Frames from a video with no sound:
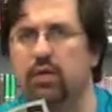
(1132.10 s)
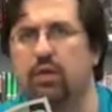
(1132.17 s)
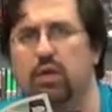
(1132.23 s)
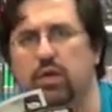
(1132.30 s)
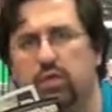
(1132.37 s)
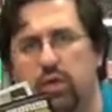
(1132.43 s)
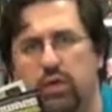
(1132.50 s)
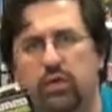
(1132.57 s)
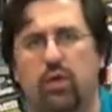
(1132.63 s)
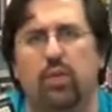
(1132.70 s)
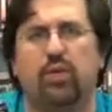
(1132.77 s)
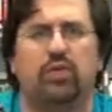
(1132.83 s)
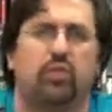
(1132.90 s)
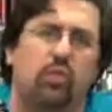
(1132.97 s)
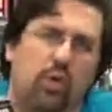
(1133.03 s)
it's
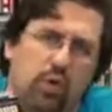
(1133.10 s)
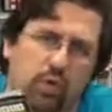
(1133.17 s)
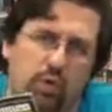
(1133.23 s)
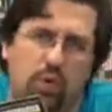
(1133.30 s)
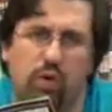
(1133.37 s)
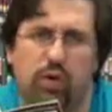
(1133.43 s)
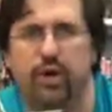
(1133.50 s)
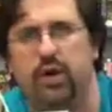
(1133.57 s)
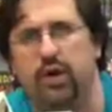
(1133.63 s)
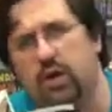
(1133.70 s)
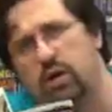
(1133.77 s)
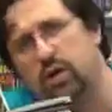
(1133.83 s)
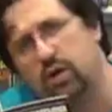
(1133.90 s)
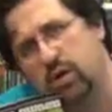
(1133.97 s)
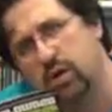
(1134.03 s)
almost Road
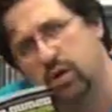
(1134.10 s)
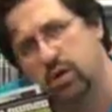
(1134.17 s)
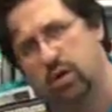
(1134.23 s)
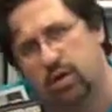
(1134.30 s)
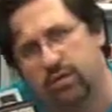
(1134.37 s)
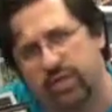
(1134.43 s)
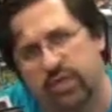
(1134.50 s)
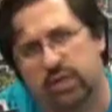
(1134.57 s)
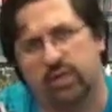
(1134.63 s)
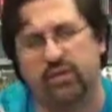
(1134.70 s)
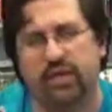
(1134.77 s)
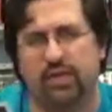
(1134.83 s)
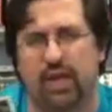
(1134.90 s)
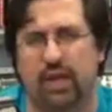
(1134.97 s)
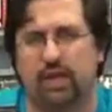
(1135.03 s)
Warrior of the
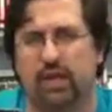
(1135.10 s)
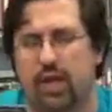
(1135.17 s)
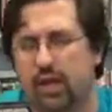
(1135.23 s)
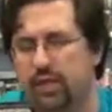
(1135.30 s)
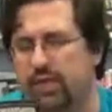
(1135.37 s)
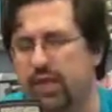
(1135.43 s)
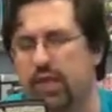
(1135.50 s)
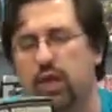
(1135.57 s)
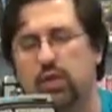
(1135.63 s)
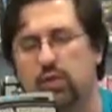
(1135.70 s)
Living Dead kind of thing.